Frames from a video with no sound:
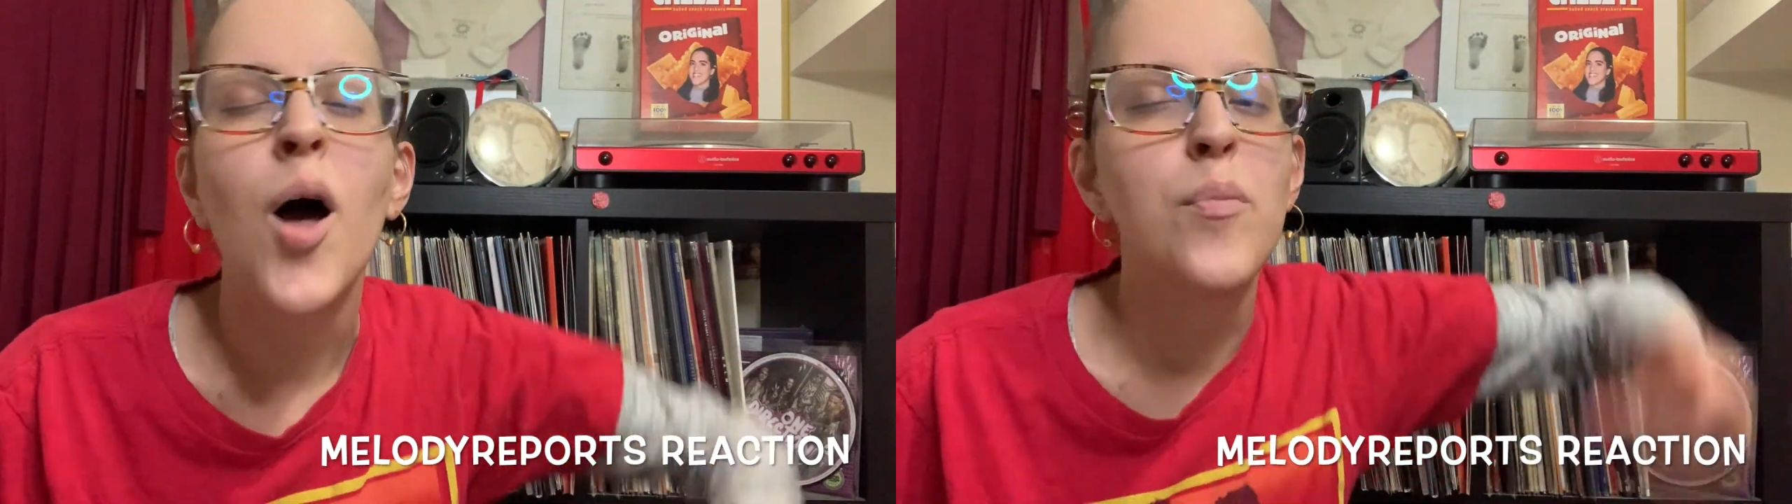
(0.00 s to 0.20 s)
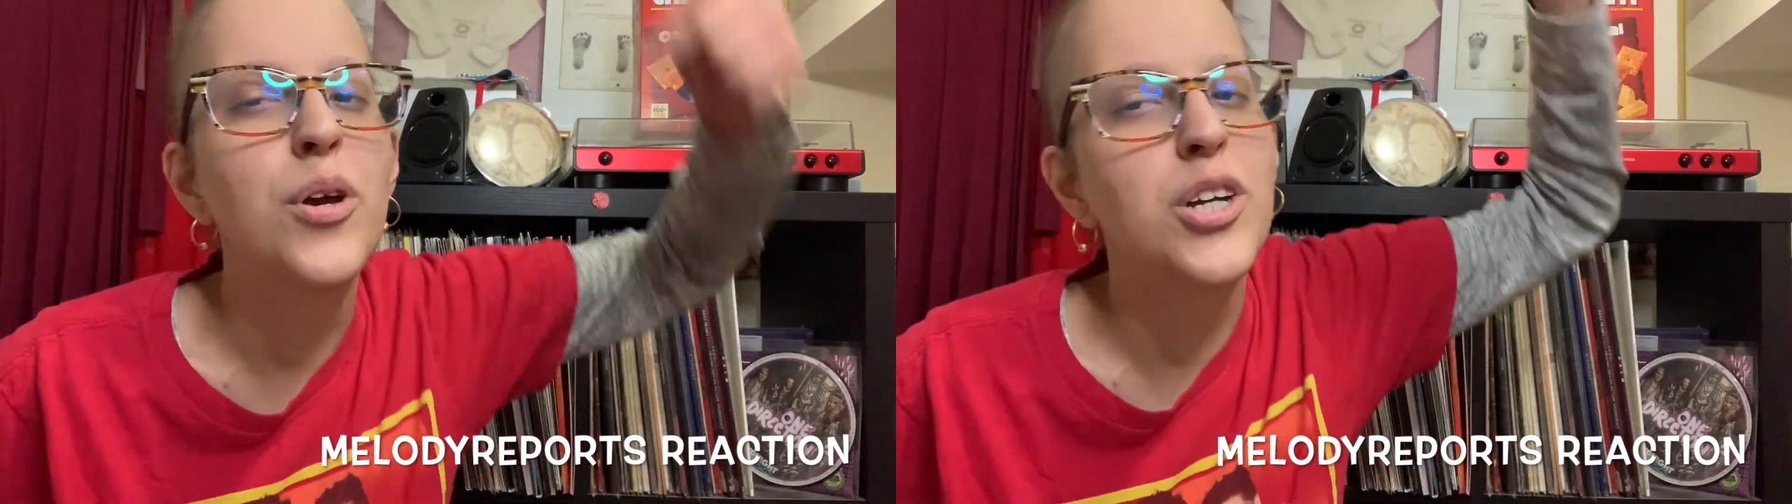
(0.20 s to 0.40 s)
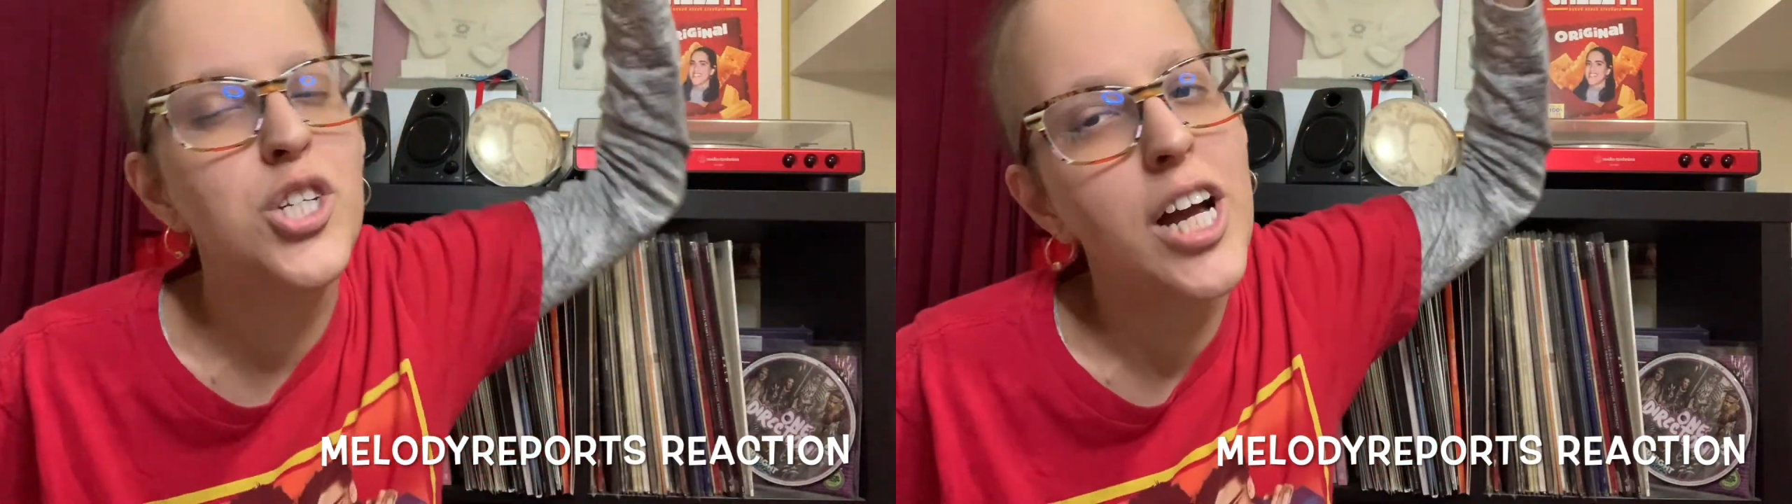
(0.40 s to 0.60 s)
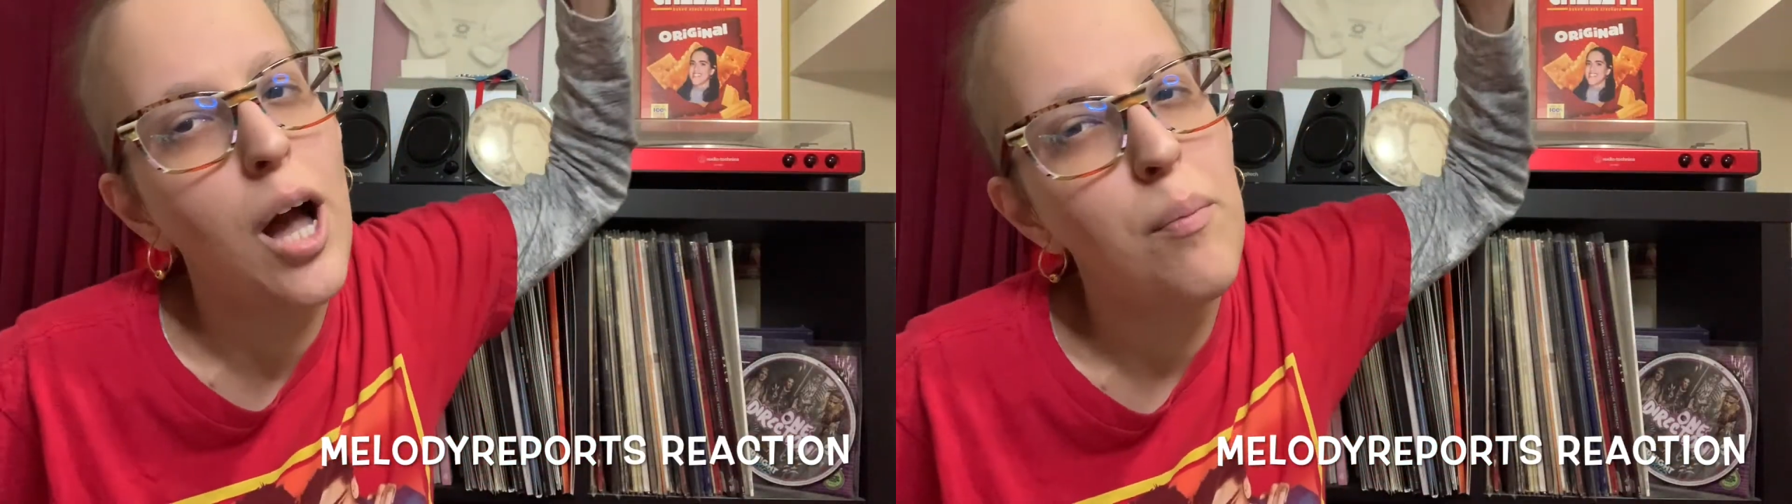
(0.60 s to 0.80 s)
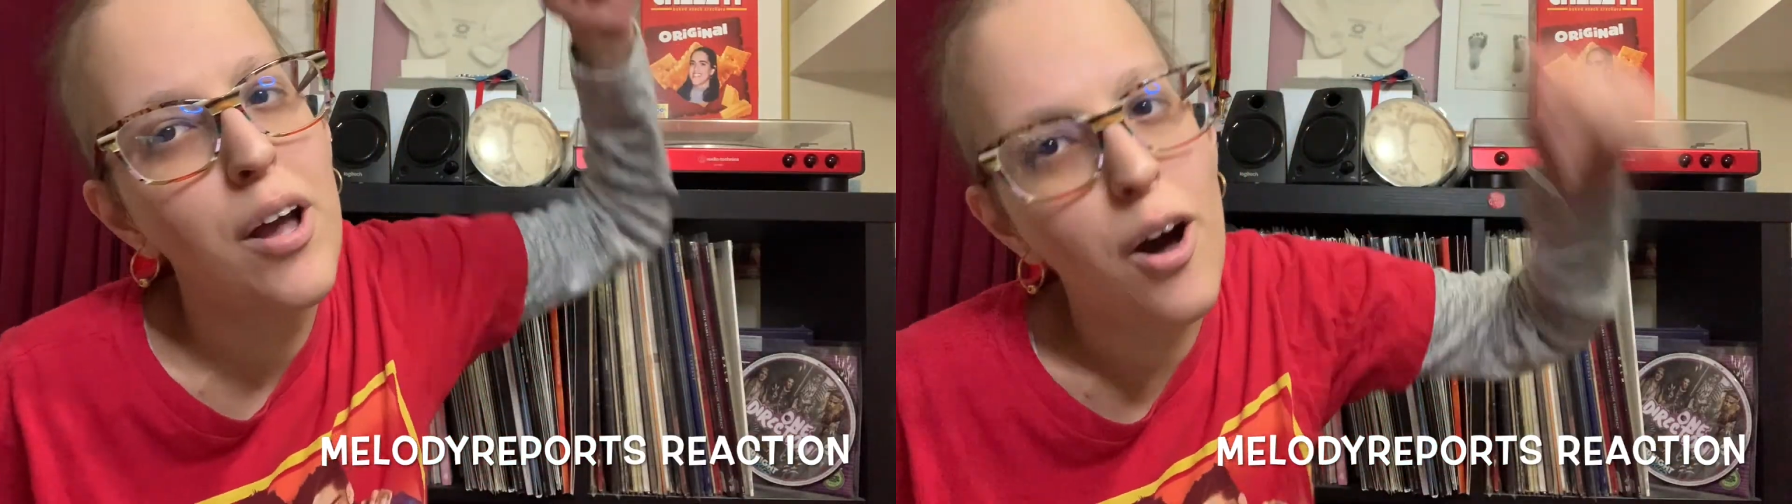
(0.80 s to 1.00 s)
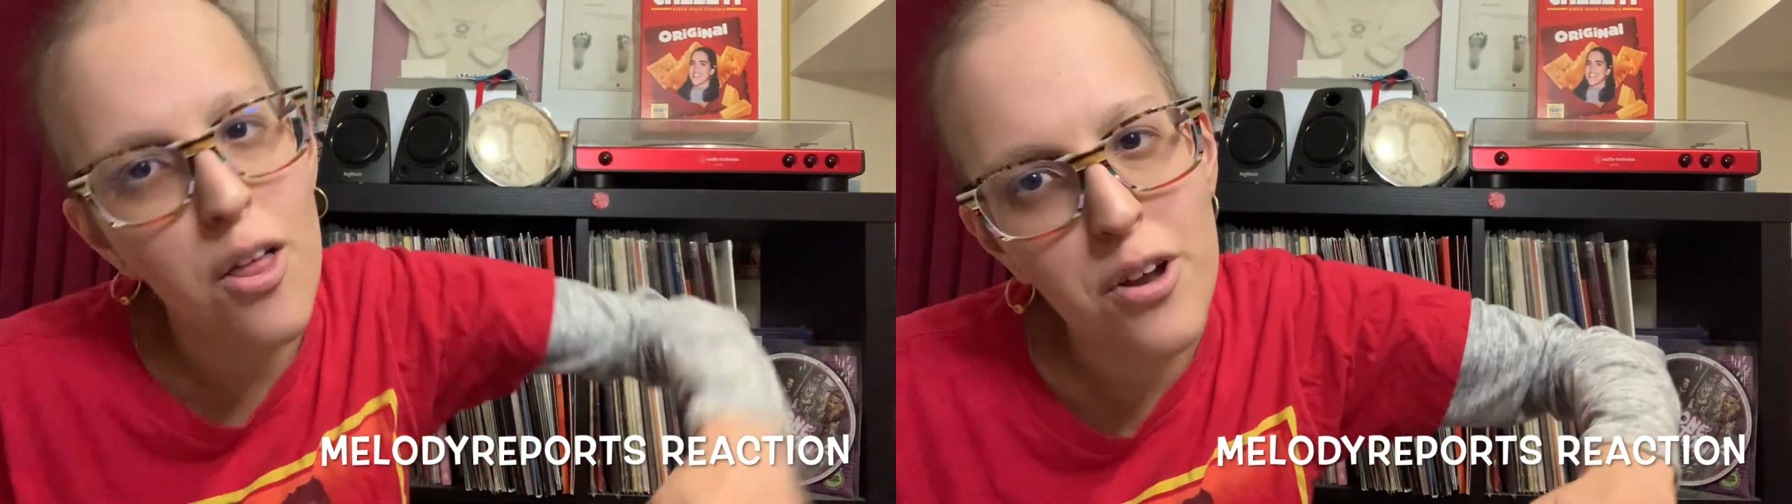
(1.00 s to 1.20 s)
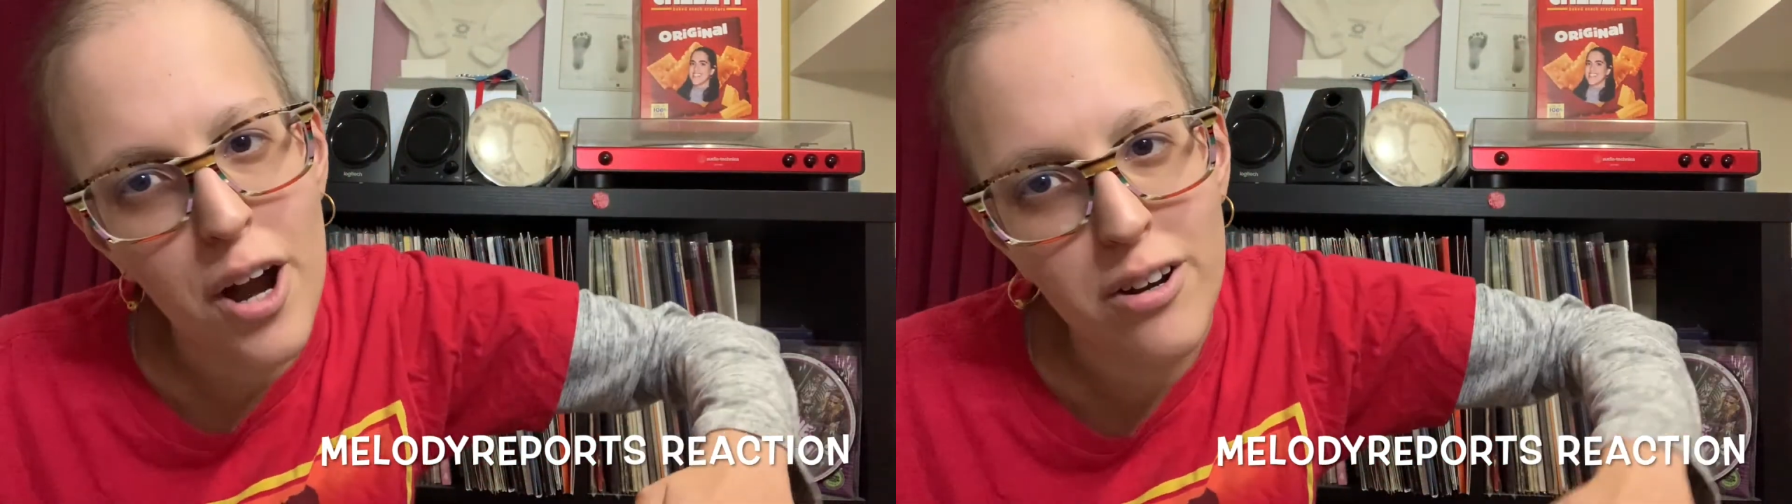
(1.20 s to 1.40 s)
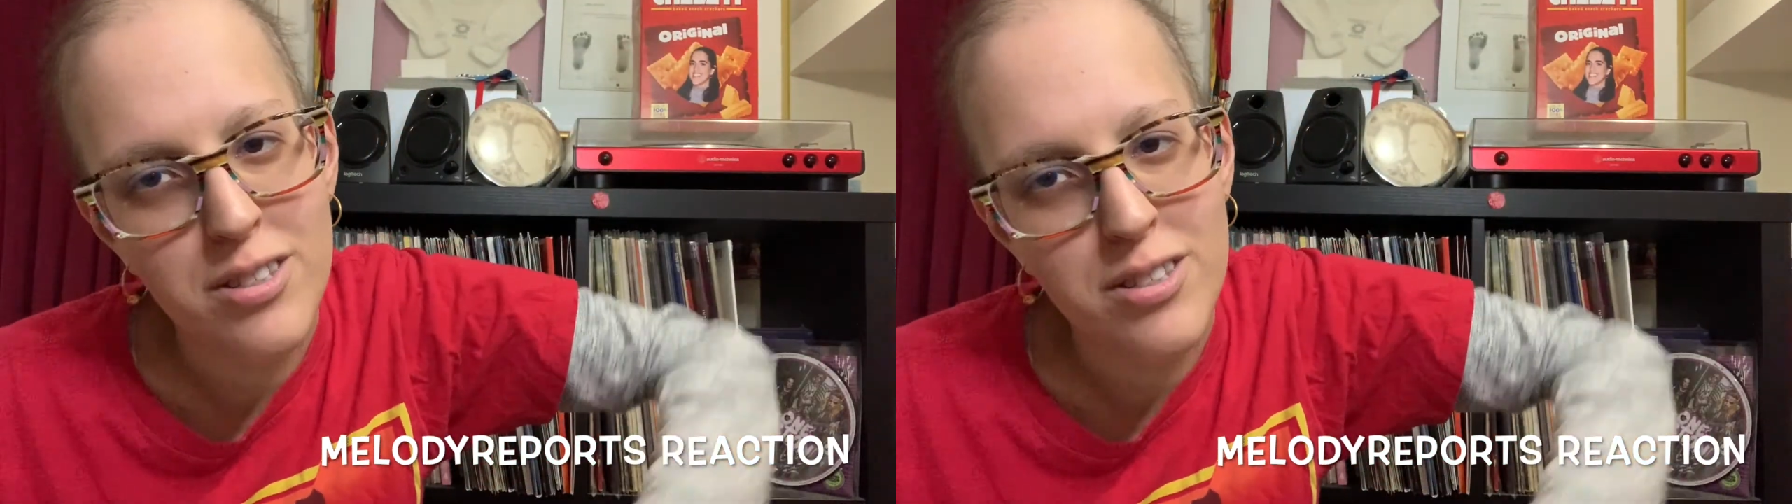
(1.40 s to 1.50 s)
But you can check out my other Harry